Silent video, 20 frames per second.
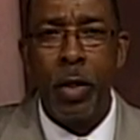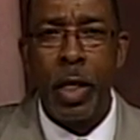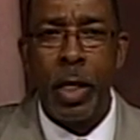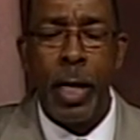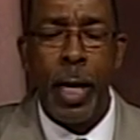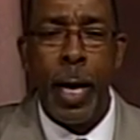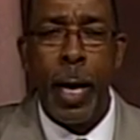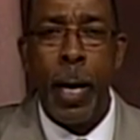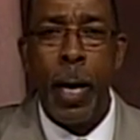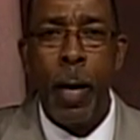
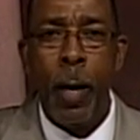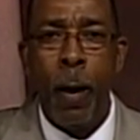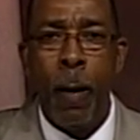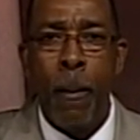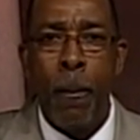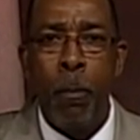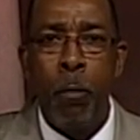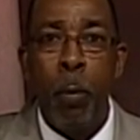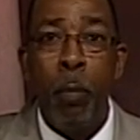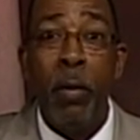today
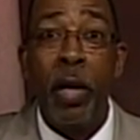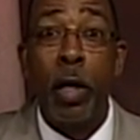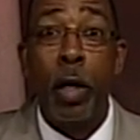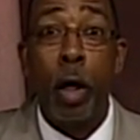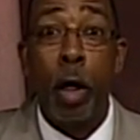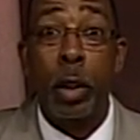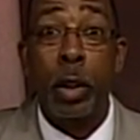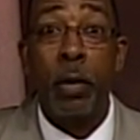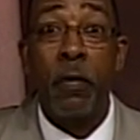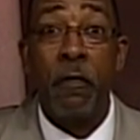
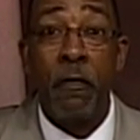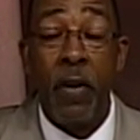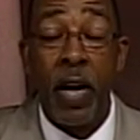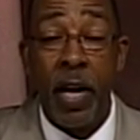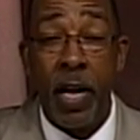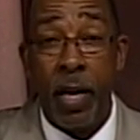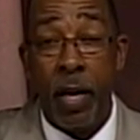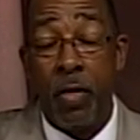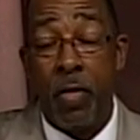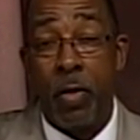because of
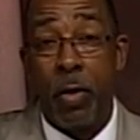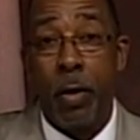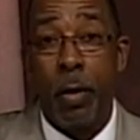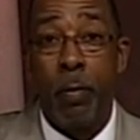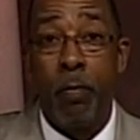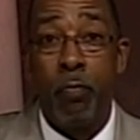faith.